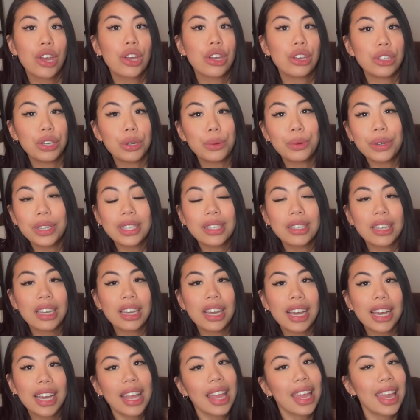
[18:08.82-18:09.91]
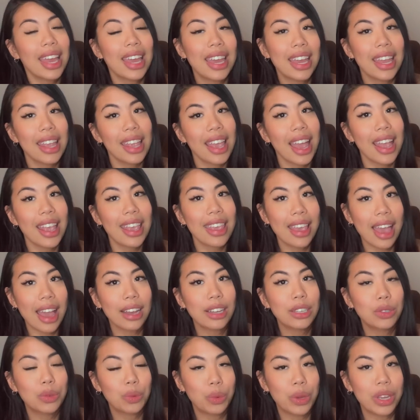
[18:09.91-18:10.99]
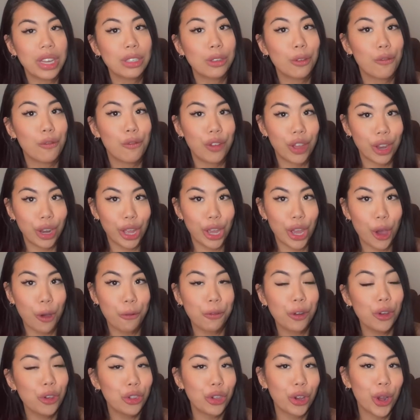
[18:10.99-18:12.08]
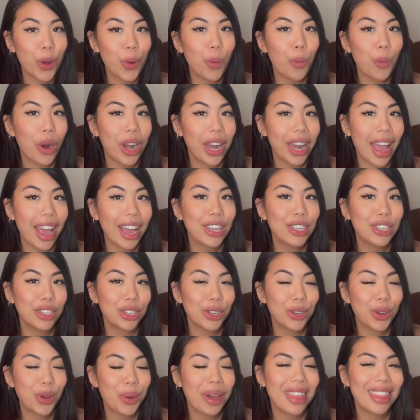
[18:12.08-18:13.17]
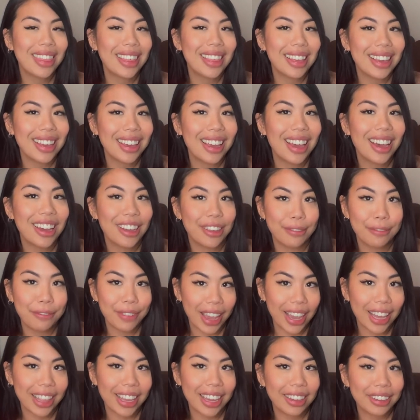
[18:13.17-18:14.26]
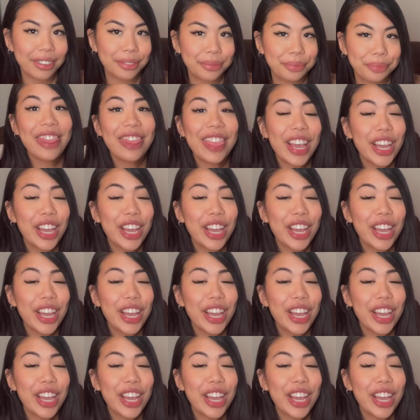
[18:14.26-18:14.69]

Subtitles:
You will see it in next week's video for sure when I do the unveiling.